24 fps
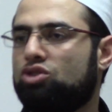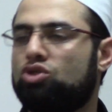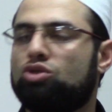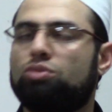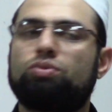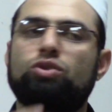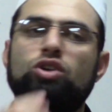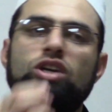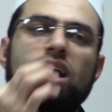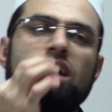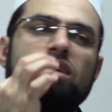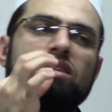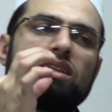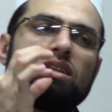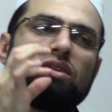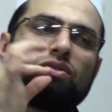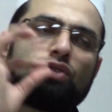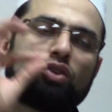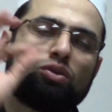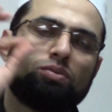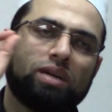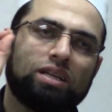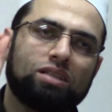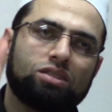To pronounce it
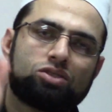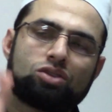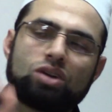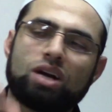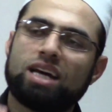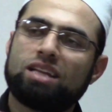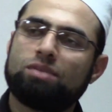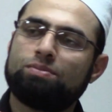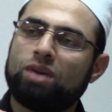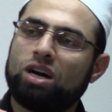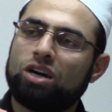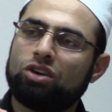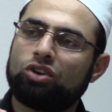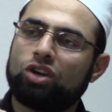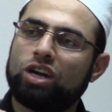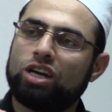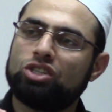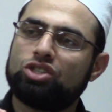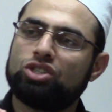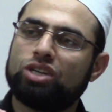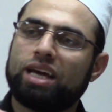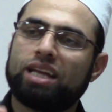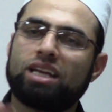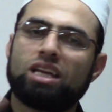from its right
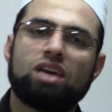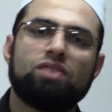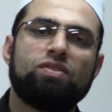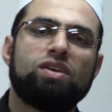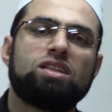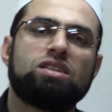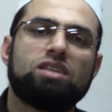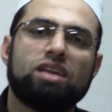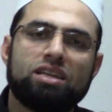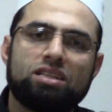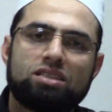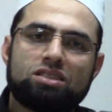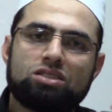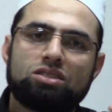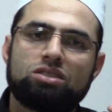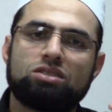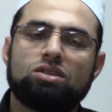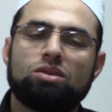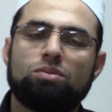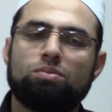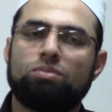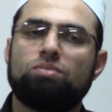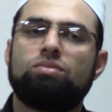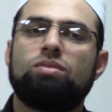makhraj and give it
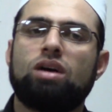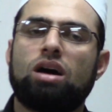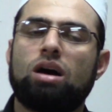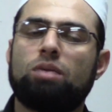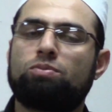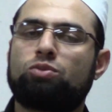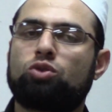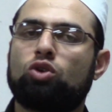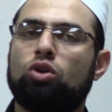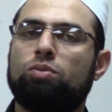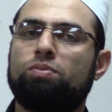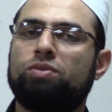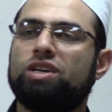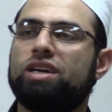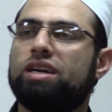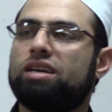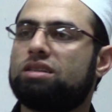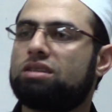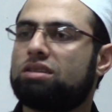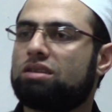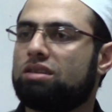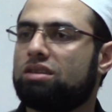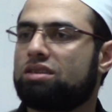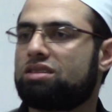its
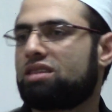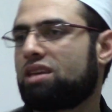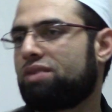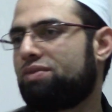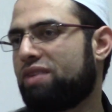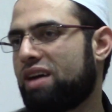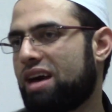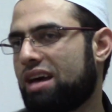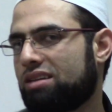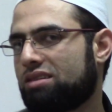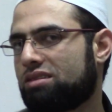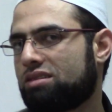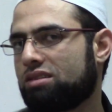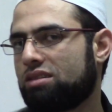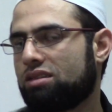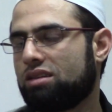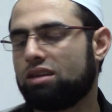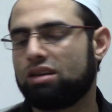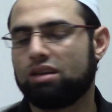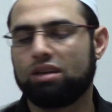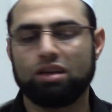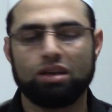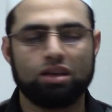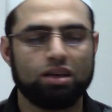appropriate sifat.
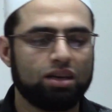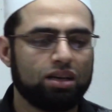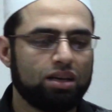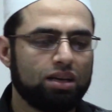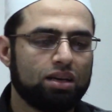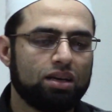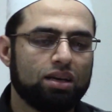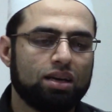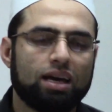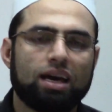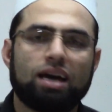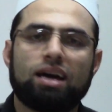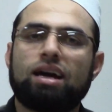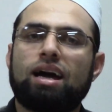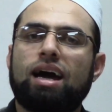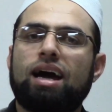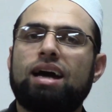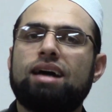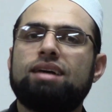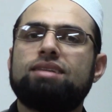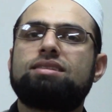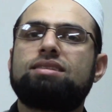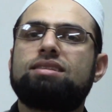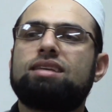
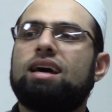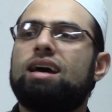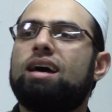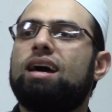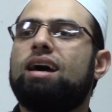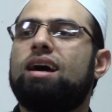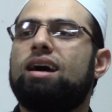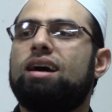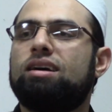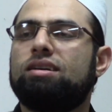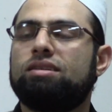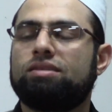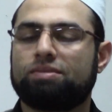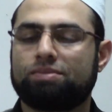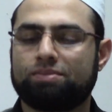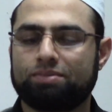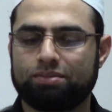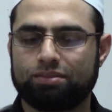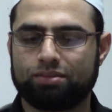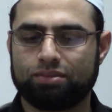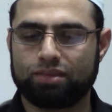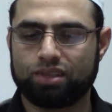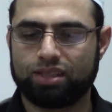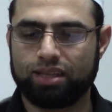Asa.
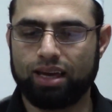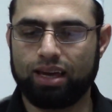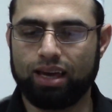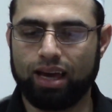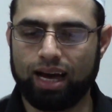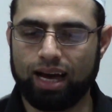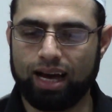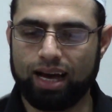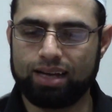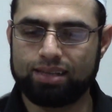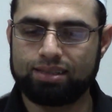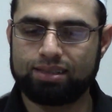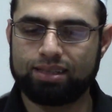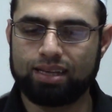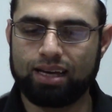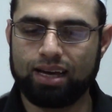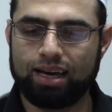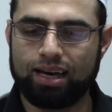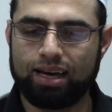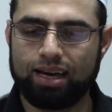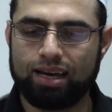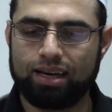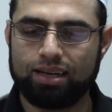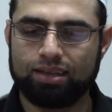Say
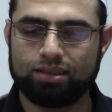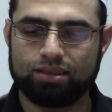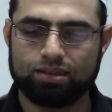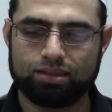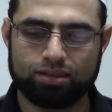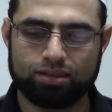asa.